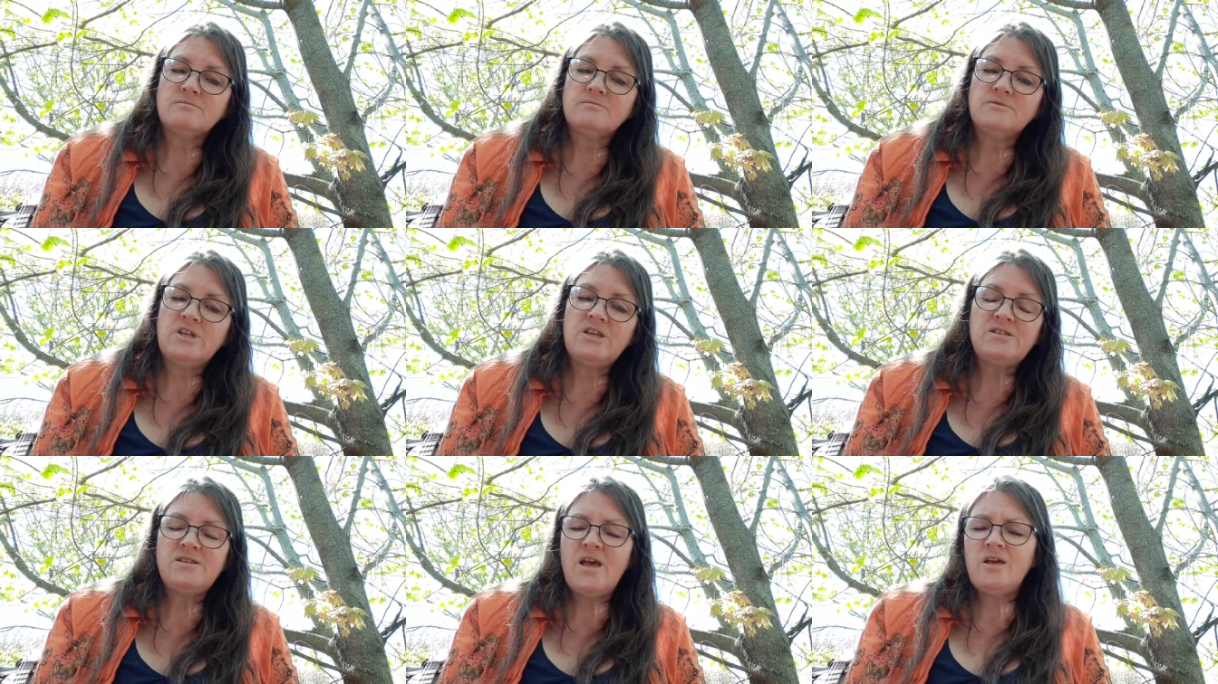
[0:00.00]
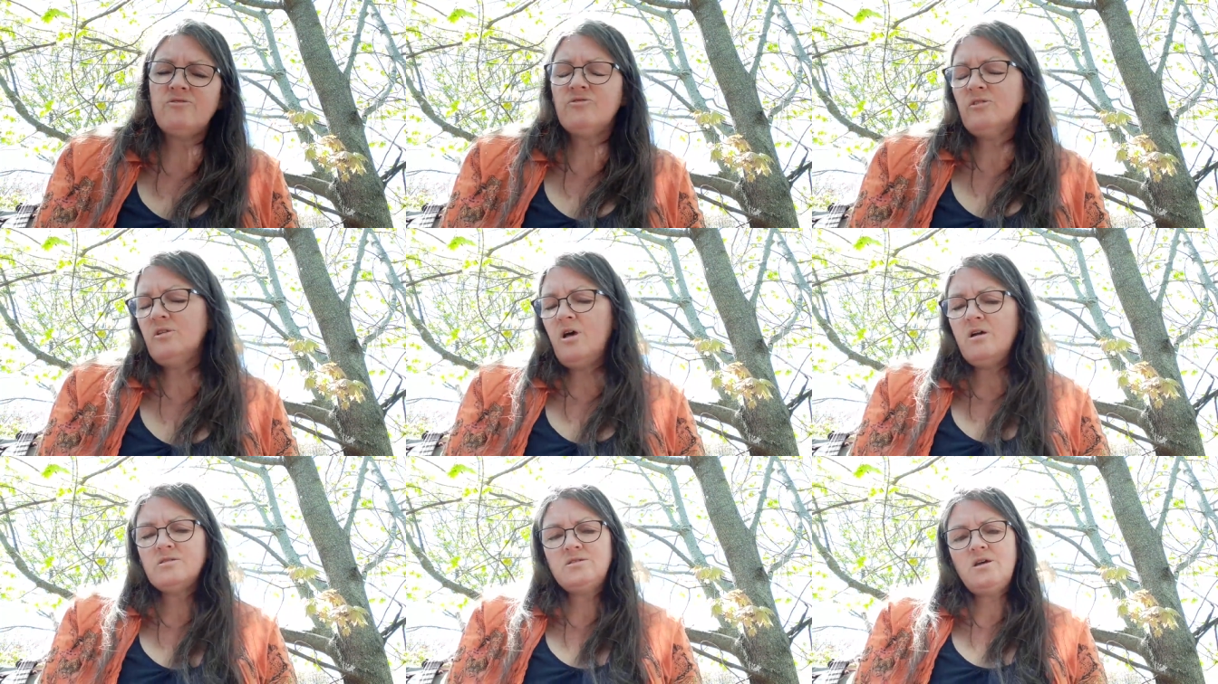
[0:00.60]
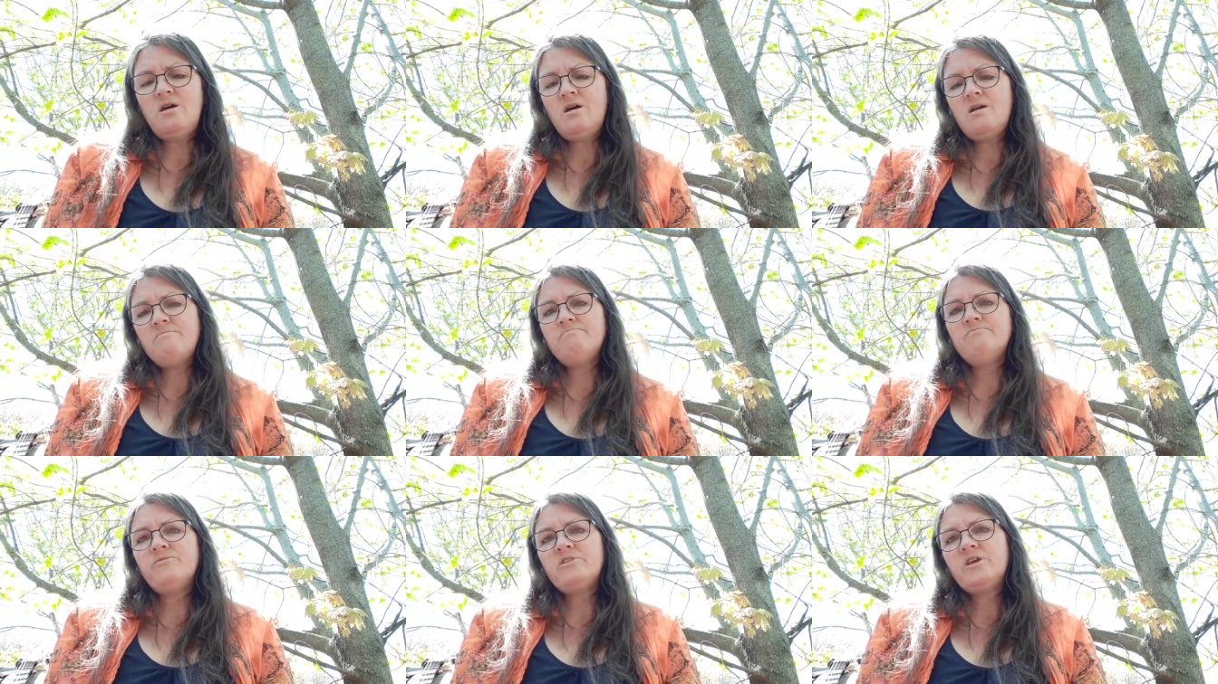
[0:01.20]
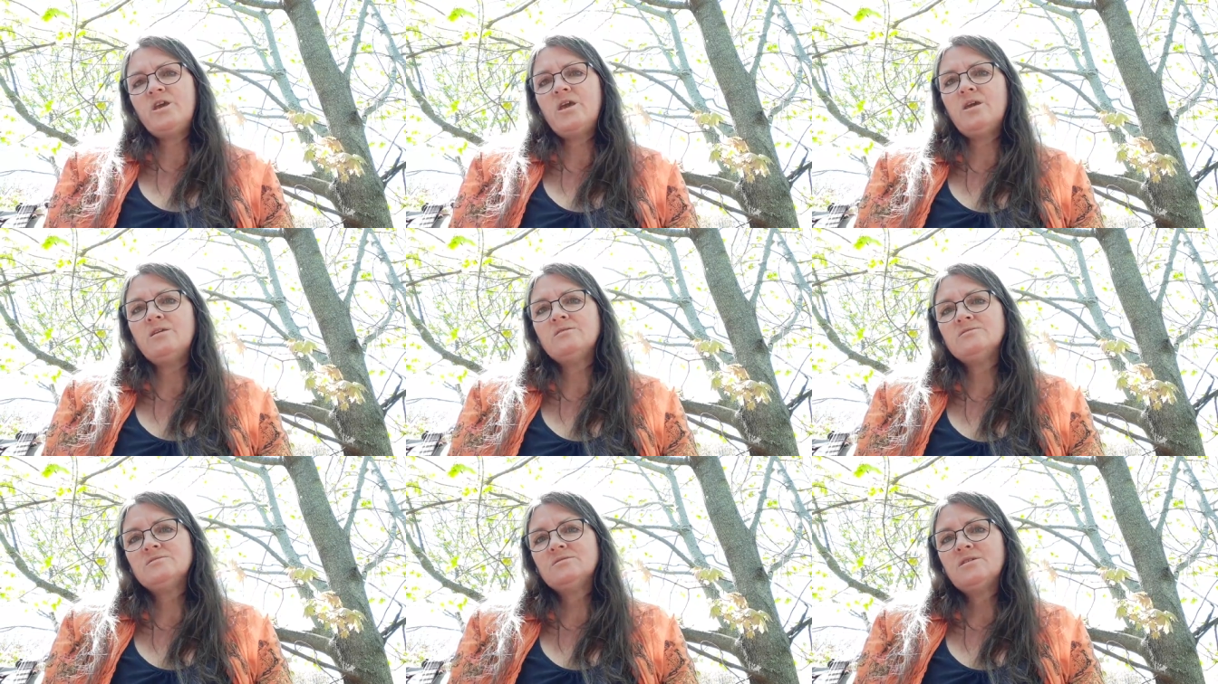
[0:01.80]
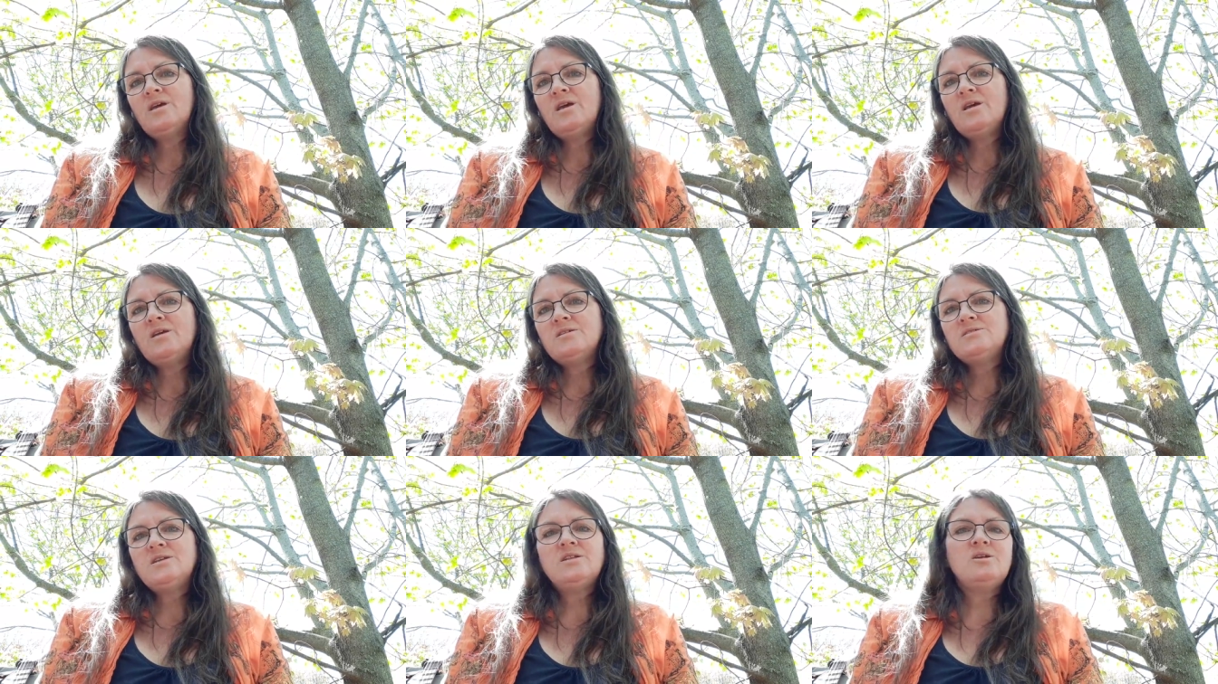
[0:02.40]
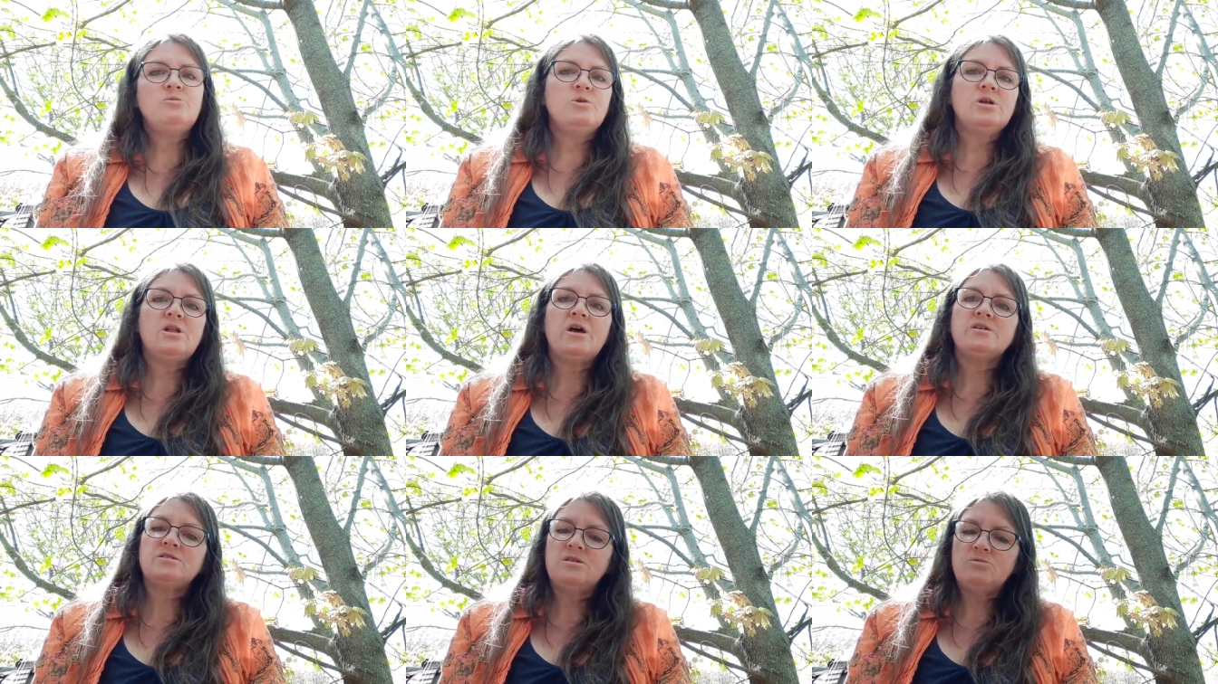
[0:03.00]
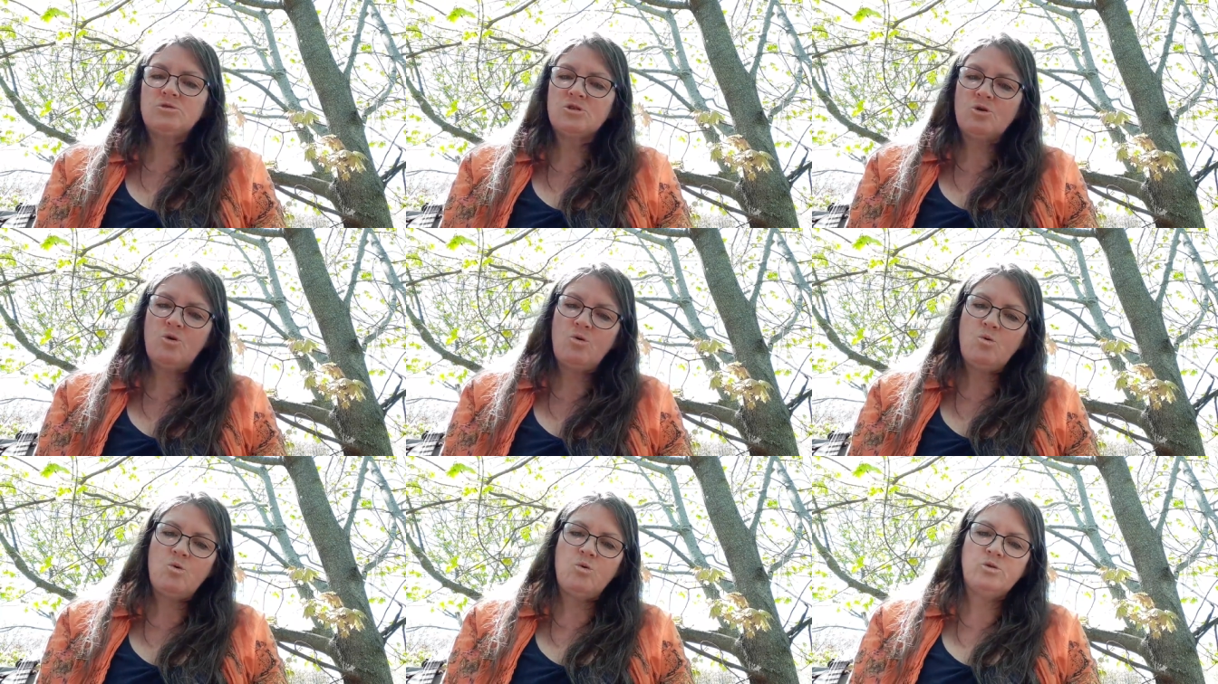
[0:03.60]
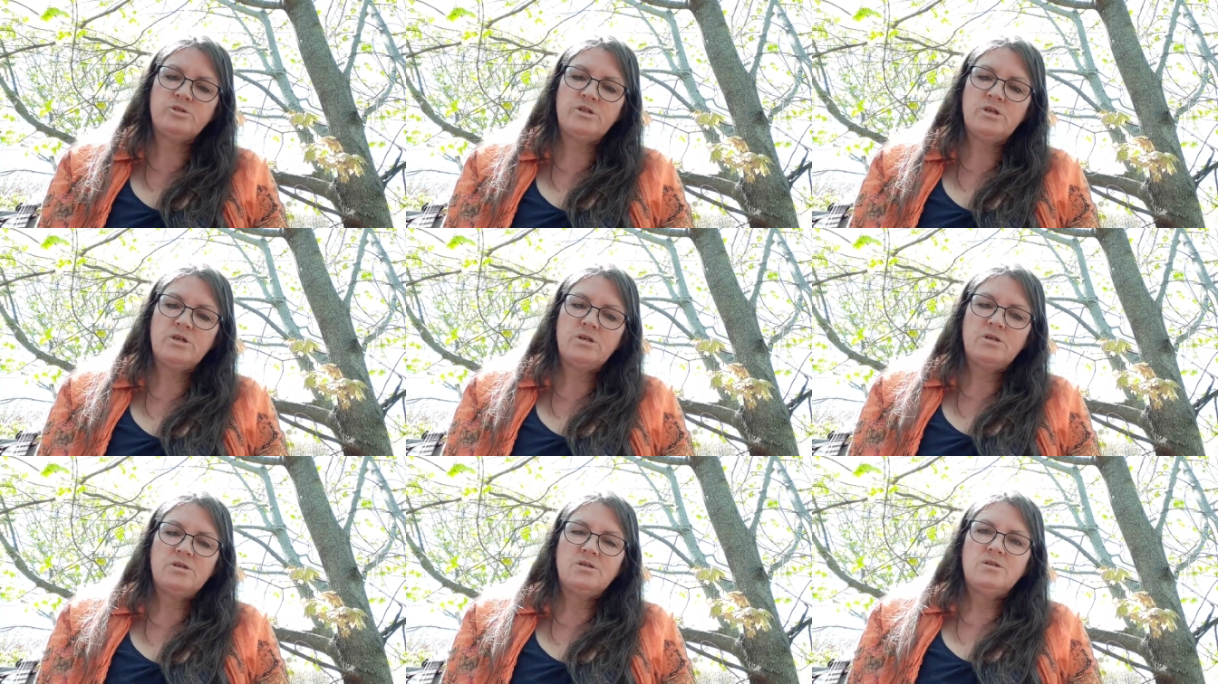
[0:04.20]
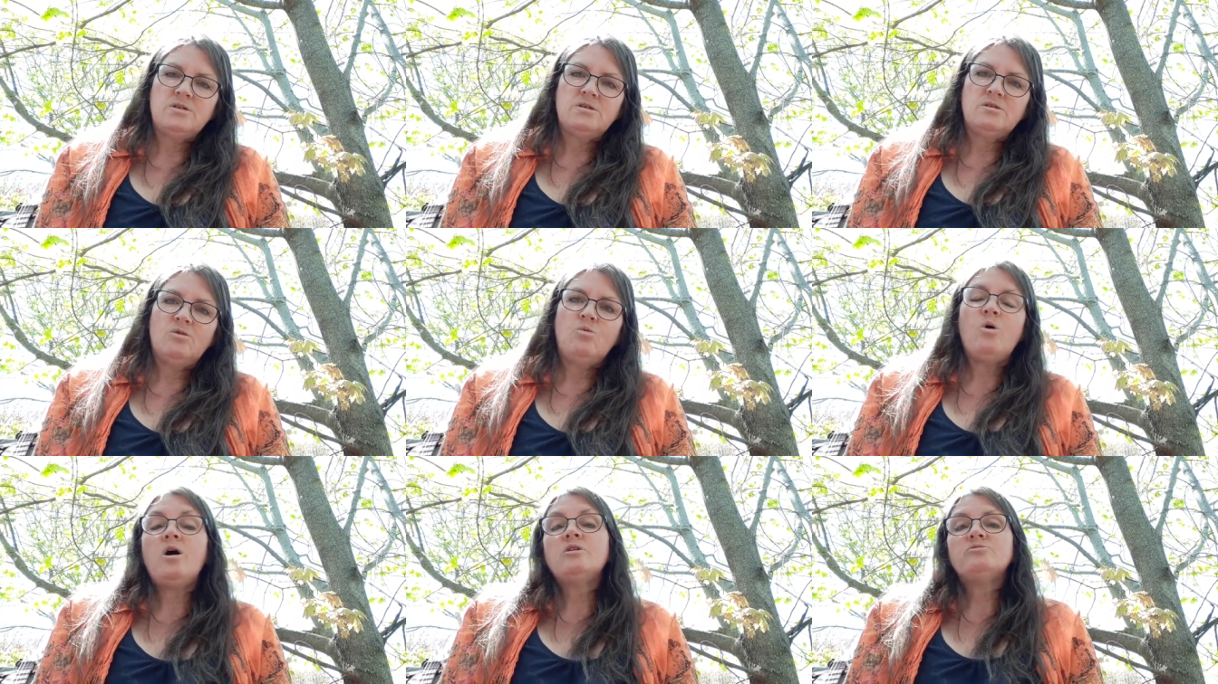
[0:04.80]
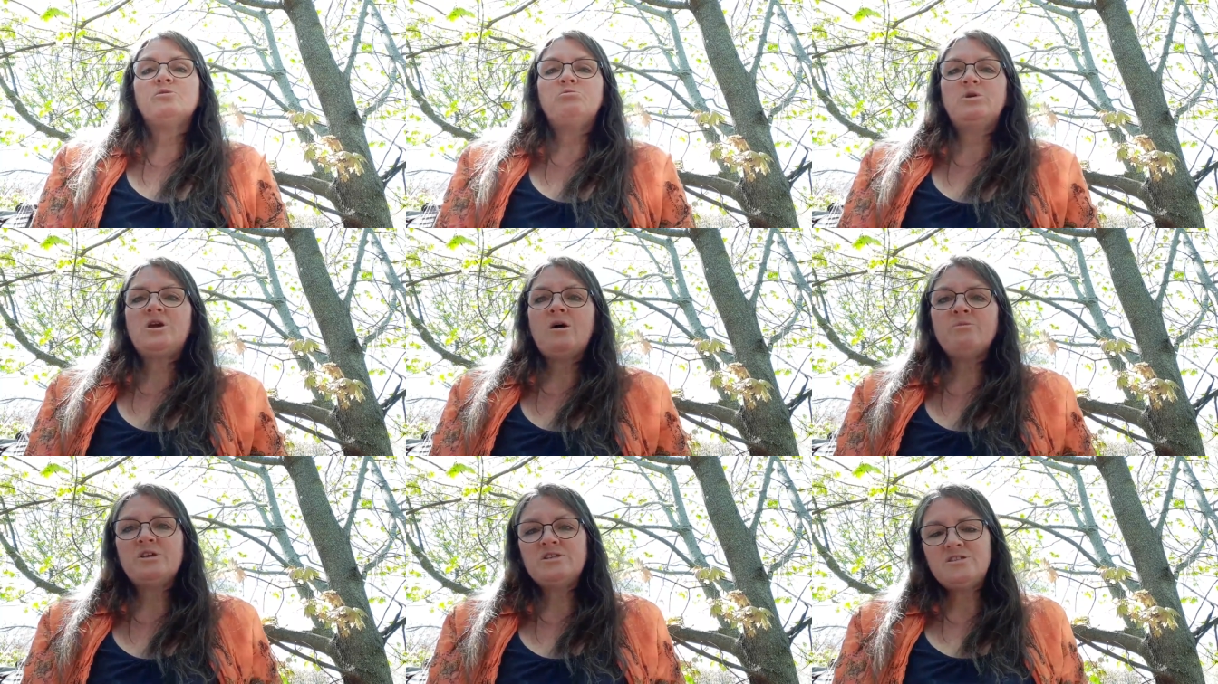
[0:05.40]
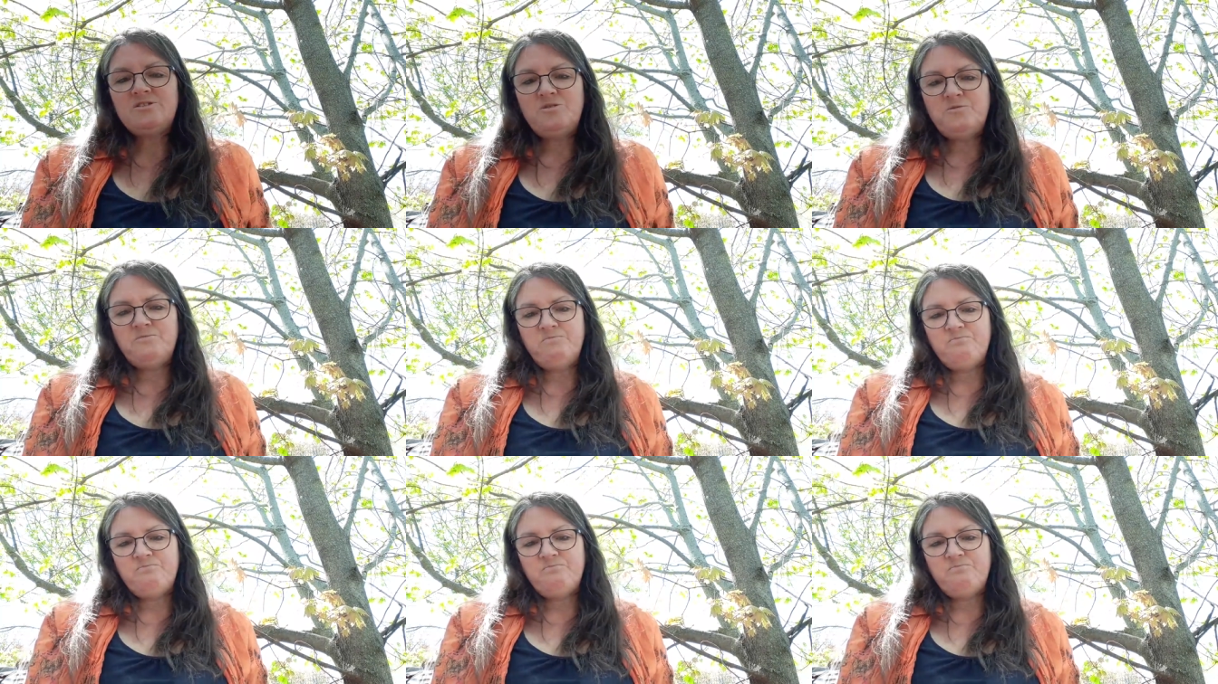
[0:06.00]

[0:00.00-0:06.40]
He sat for a long time, thinking, till he realized he was cold Walt would be coming soon.